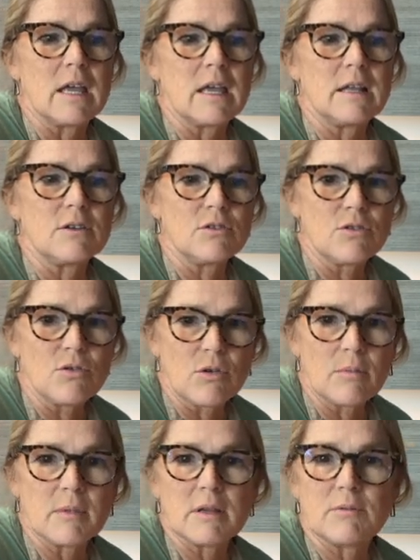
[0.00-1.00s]
It
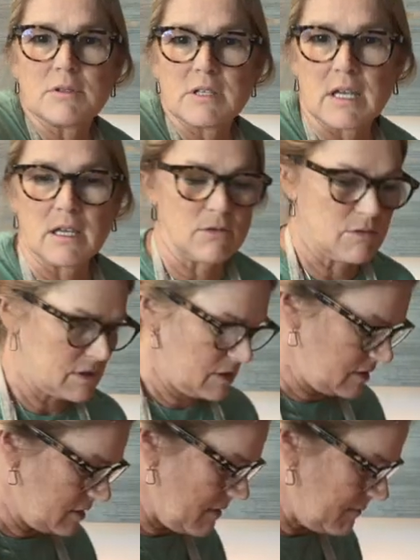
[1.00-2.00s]
normally will take you into
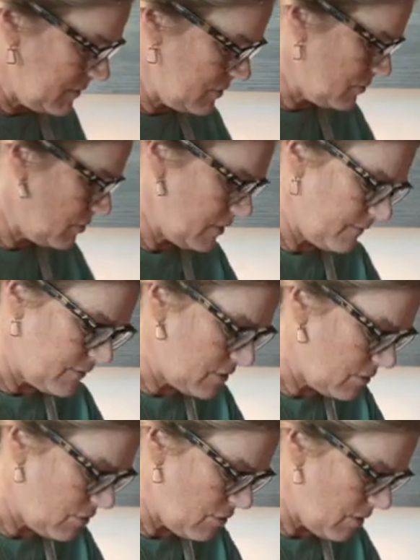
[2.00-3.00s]
some sort of
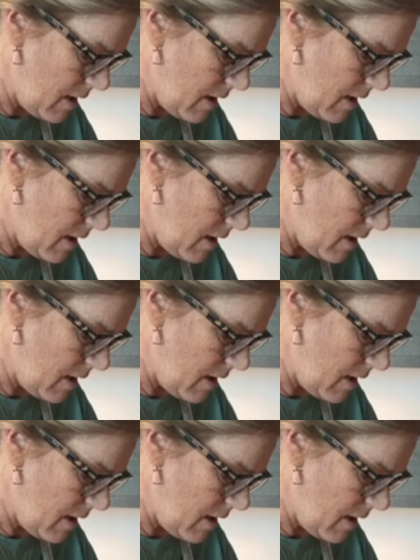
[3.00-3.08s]
new